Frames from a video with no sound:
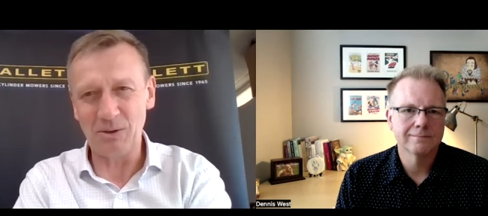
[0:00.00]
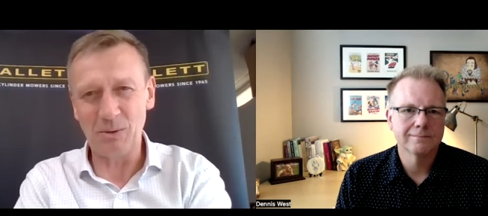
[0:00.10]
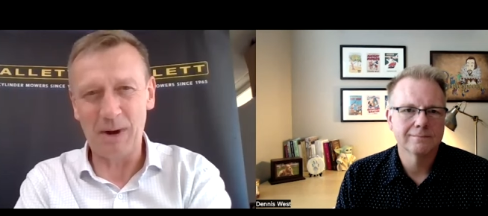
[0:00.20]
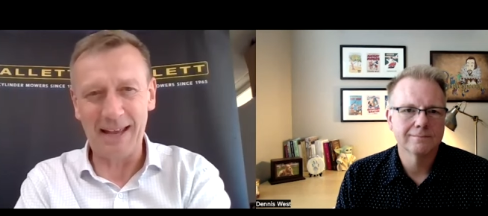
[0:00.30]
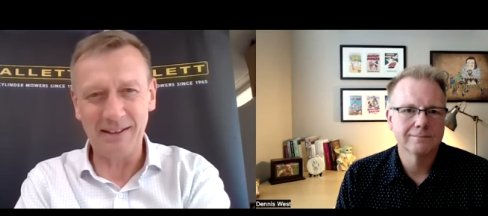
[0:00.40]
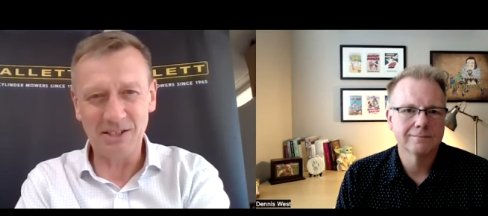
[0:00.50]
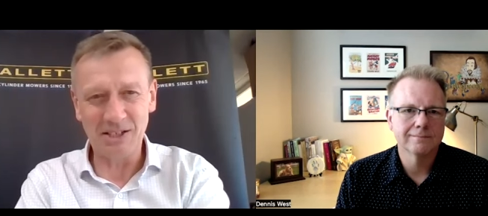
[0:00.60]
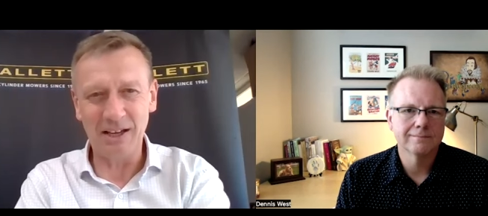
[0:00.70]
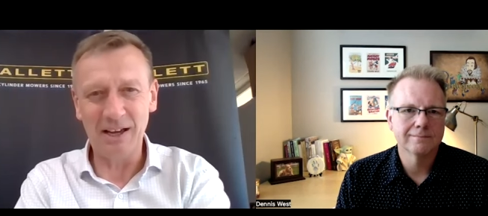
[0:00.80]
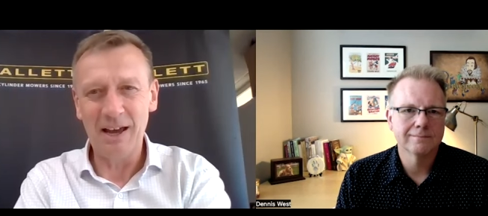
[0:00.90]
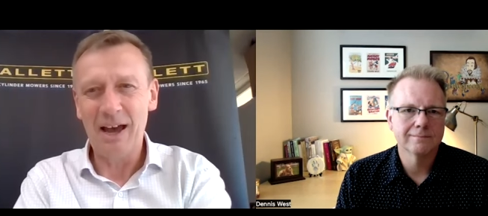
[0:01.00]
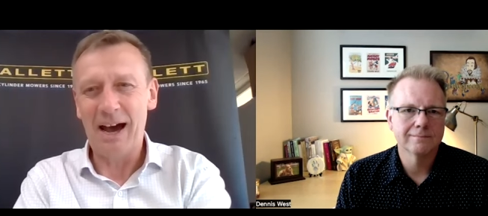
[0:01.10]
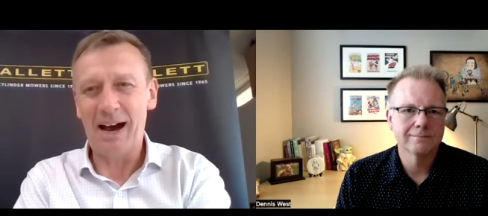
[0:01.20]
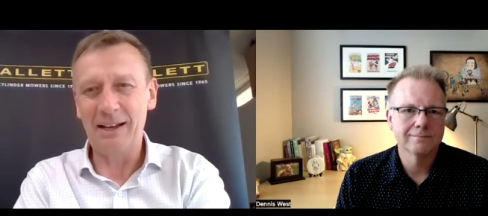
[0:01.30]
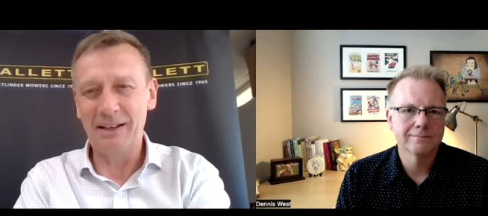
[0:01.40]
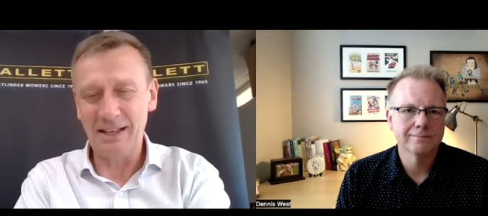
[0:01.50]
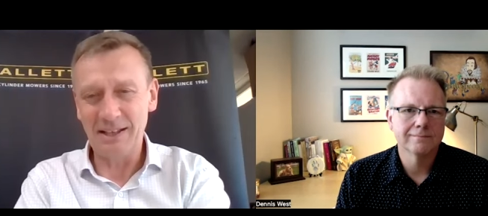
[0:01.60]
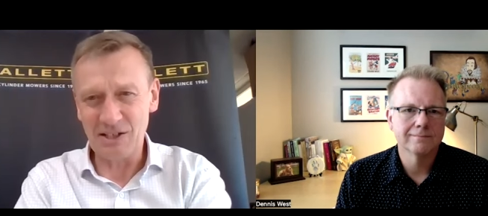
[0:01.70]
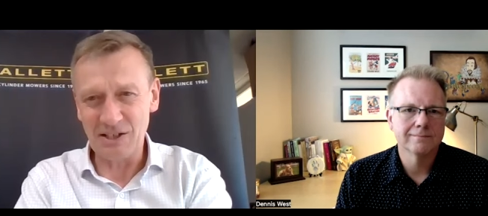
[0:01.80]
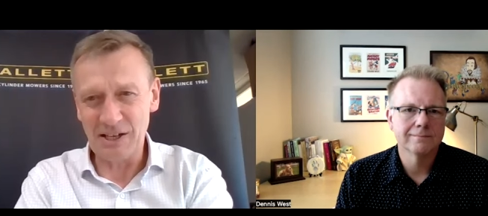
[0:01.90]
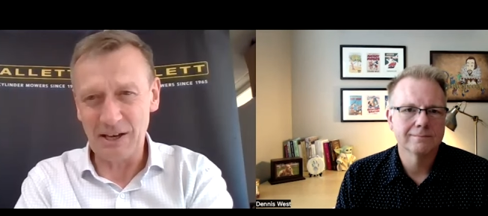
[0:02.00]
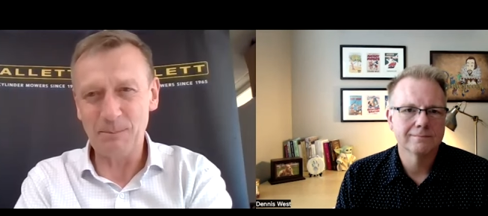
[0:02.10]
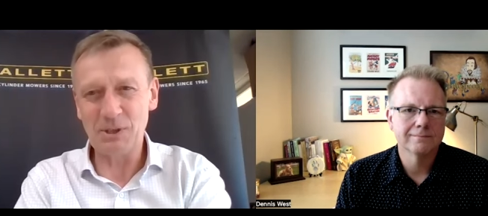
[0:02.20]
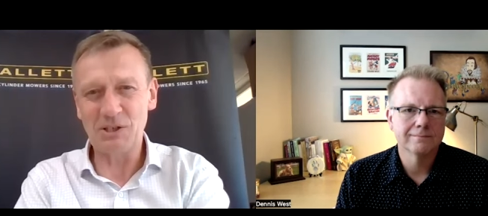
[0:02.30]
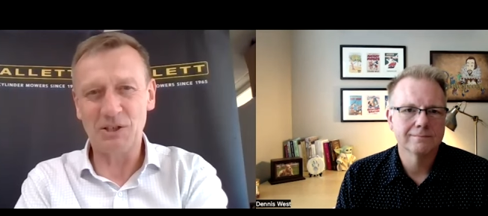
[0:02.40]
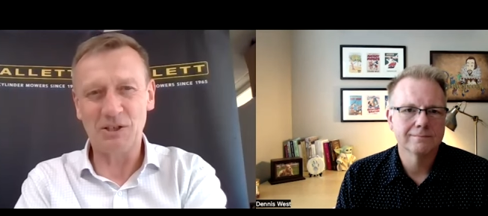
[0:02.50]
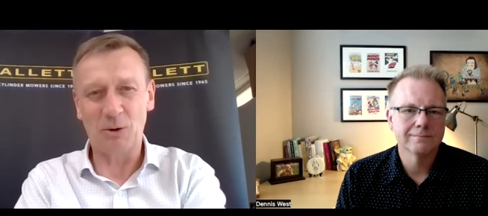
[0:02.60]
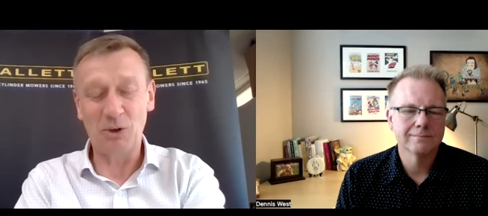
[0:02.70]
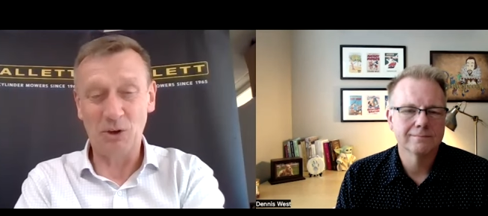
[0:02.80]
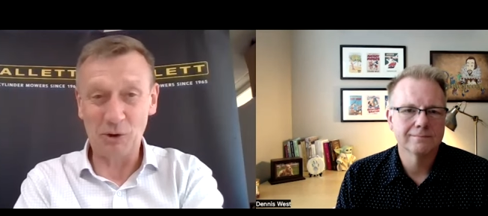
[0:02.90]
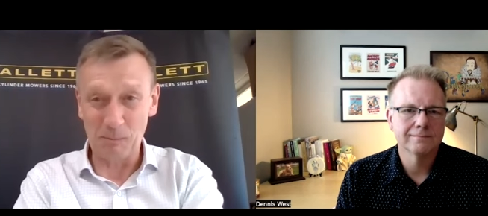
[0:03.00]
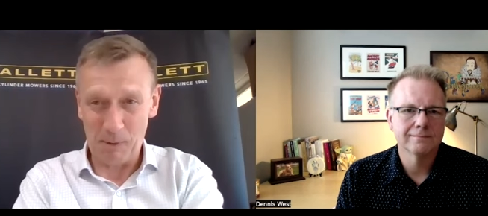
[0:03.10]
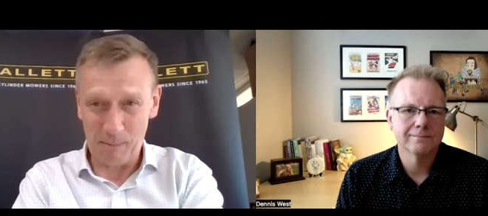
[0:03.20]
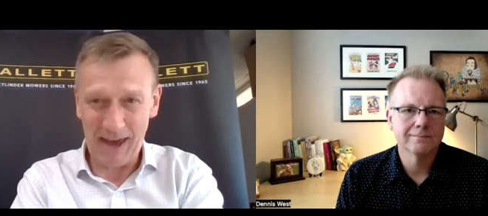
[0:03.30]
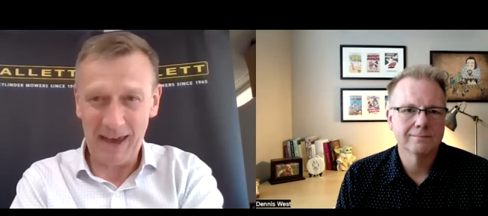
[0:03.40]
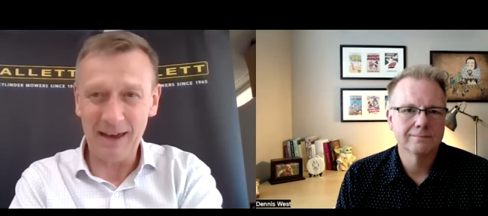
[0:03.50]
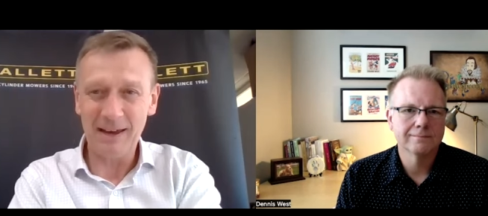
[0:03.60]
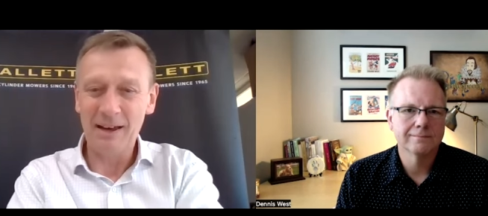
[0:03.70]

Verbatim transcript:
Speaker 1: to enter and hints and tips so that you can prepare.